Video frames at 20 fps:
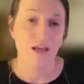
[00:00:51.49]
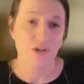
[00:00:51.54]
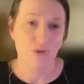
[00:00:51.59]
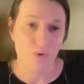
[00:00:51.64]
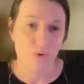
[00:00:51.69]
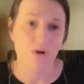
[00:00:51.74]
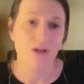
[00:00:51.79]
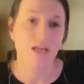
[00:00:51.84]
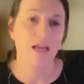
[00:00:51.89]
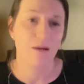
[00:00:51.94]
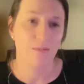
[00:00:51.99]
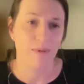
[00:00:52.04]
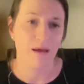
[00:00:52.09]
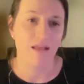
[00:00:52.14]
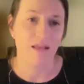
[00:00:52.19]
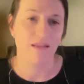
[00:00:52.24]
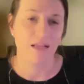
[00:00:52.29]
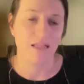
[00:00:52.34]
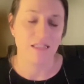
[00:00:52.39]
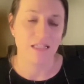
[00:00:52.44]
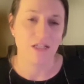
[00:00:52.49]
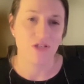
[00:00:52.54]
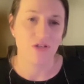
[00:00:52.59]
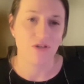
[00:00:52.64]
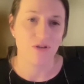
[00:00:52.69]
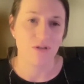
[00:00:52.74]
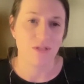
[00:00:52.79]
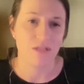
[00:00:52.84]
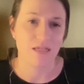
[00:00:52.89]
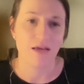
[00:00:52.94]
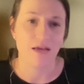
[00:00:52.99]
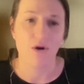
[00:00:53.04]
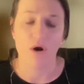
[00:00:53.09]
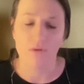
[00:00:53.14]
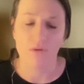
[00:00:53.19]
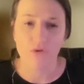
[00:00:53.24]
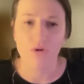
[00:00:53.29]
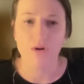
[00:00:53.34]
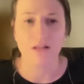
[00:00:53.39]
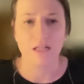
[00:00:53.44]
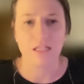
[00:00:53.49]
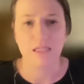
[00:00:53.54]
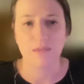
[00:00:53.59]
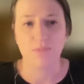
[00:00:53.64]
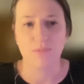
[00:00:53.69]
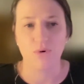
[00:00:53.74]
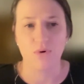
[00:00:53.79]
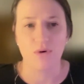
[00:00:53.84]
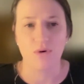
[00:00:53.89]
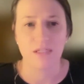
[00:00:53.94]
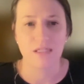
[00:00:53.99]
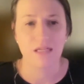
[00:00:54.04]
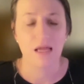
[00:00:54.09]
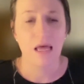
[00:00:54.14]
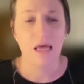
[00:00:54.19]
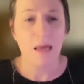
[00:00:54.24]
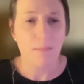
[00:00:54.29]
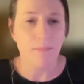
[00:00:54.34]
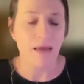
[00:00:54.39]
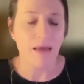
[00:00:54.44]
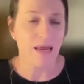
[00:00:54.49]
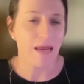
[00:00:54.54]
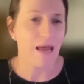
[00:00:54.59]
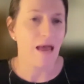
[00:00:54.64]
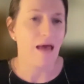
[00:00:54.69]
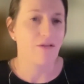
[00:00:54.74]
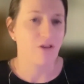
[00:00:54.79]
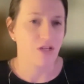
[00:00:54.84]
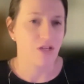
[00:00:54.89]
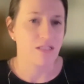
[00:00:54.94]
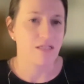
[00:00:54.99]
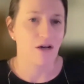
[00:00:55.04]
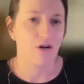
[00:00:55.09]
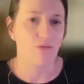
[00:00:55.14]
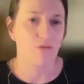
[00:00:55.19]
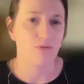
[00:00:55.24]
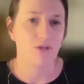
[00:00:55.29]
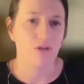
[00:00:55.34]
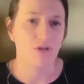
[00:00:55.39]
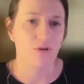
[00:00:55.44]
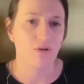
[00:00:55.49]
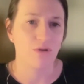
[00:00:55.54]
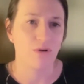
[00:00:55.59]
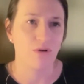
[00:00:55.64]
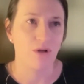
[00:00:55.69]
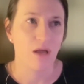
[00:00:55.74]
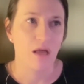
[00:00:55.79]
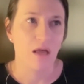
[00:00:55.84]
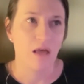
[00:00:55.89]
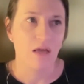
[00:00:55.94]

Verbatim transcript: talking about these issues and offering the supports may just help to